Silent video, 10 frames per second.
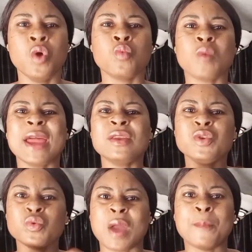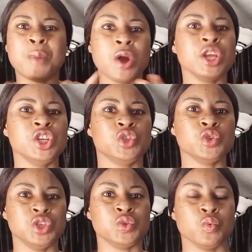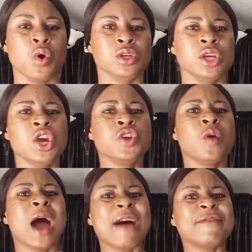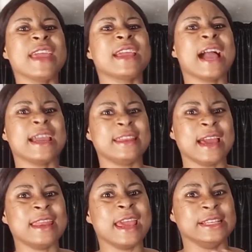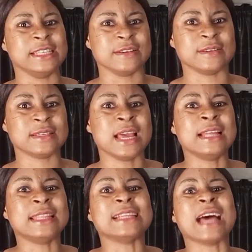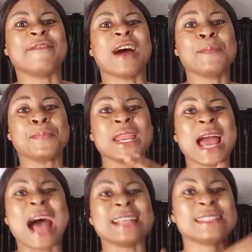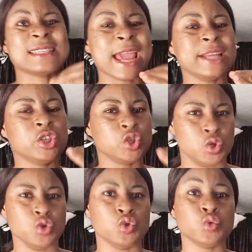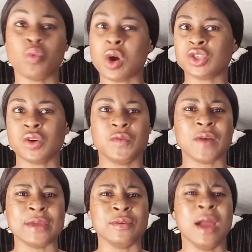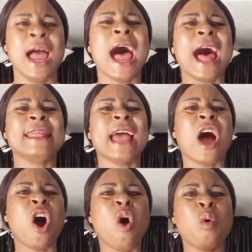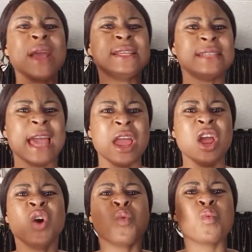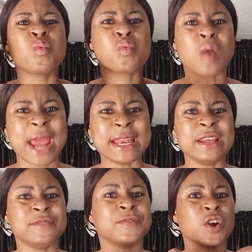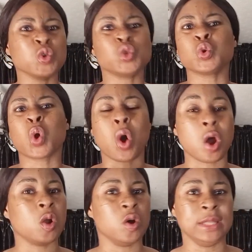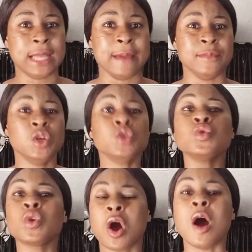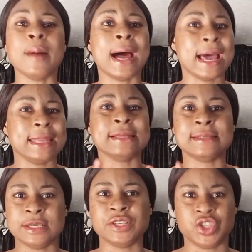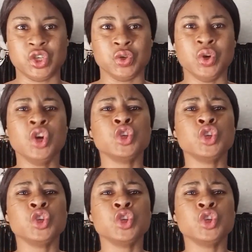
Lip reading: When you were born into this world, you have a guardian angels that have been assigned to you to watch over you, and they are always there ready for you to call on them to come and assist you.